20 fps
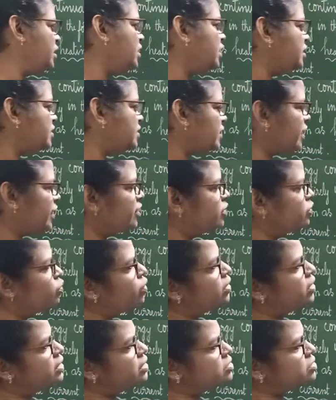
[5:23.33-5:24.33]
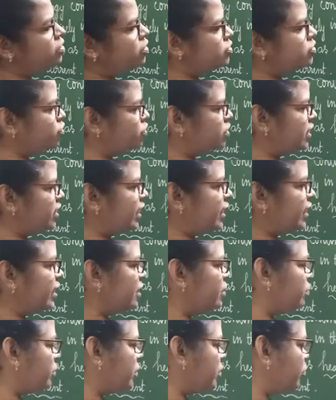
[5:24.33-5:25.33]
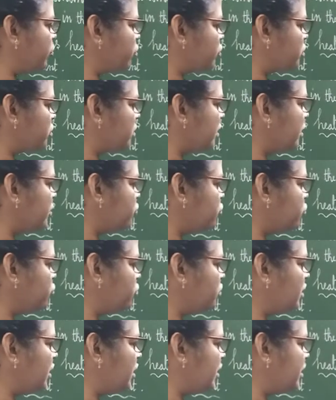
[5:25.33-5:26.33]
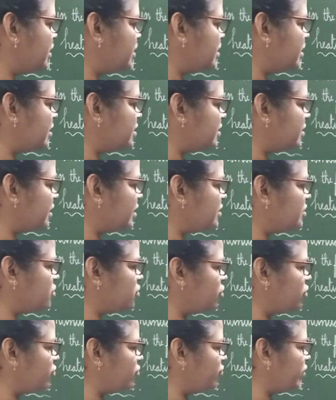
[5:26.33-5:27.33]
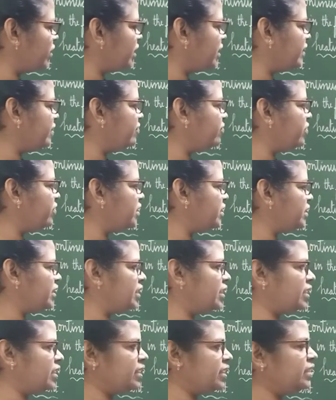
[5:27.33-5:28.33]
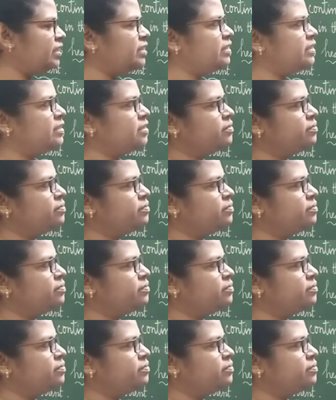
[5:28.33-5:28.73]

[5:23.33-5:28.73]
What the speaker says: Second one, it is also directly proportional to the resistance of a given current.